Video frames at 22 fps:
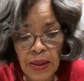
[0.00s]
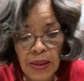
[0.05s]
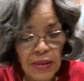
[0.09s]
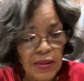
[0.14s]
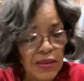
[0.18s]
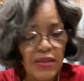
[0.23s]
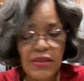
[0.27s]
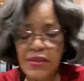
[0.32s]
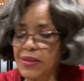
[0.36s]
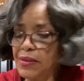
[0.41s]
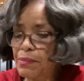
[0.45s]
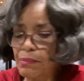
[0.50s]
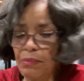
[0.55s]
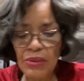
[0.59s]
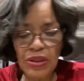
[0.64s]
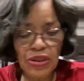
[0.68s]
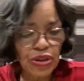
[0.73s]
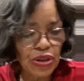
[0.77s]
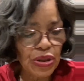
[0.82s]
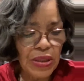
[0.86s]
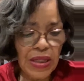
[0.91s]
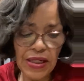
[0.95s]
This is
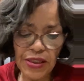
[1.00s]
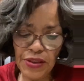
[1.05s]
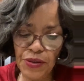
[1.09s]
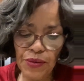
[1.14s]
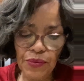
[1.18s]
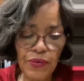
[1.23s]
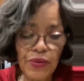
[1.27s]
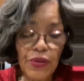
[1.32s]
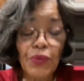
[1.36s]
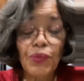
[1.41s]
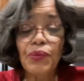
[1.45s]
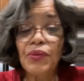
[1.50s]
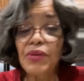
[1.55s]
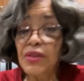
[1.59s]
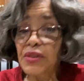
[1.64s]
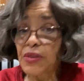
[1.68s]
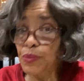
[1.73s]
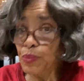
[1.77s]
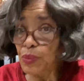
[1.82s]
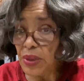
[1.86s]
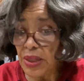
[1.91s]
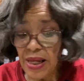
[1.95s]
much nicer dough. This
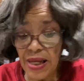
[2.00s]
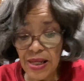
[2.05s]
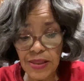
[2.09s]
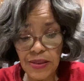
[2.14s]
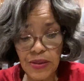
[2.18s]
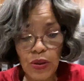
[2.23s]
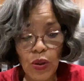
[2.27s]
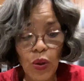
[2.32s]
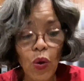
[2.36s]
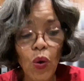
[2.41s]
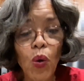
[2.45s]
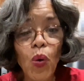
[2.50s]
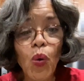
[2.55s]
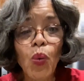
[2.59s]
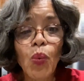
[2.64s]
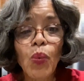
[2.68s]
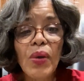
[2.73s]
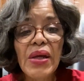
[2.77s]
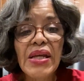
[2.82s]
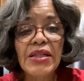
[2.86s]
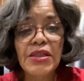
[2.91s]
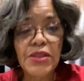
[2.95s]
one has a whole
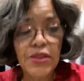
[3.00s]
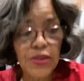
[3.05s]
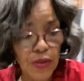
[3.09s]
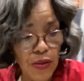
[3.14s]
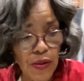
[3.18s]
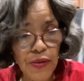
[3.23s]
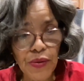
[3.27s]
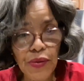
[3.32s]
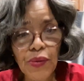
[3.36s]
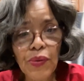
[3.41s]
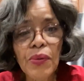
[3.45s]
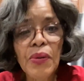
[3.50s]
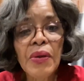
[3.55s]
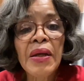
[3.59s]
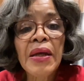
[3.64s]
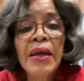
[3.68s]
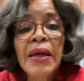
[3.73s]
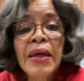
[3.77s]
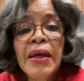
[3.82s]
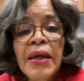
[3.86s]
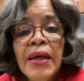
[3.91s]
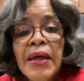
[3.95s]
wheat starter
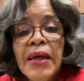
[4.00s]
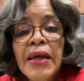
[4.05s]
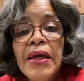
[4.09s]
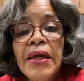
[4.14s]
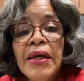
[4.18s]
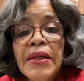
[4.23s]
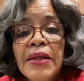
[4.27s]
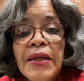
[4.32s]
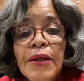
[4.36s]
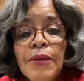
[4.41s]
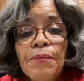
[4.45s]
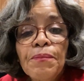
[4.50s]
in it.